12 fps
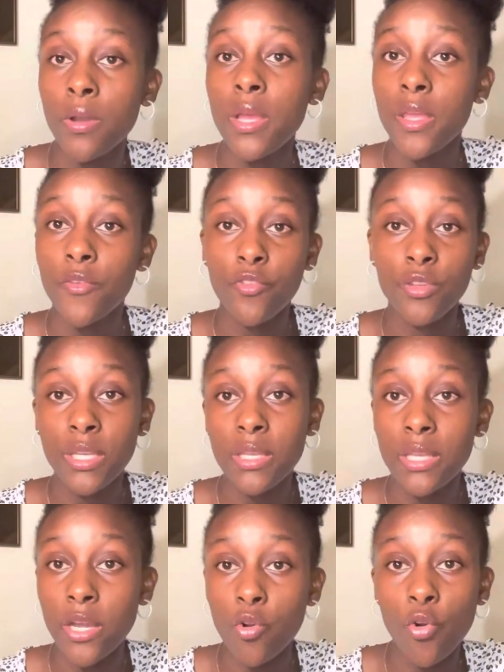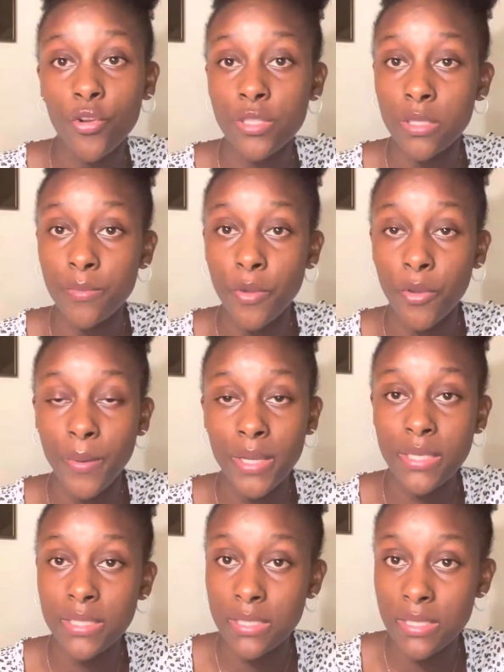if you did a course in
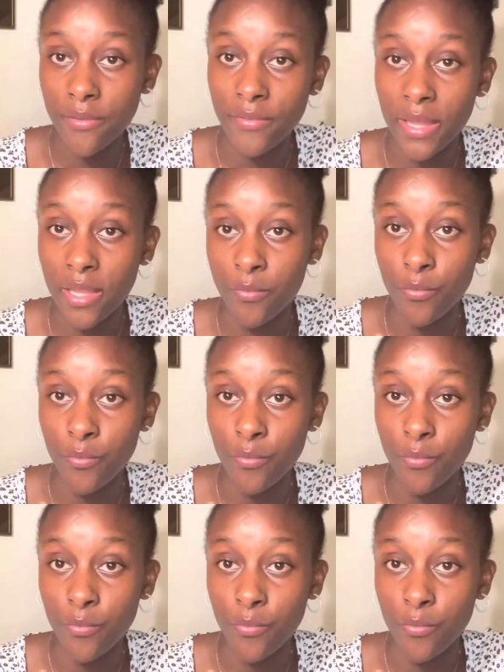paramedics and stuff like that,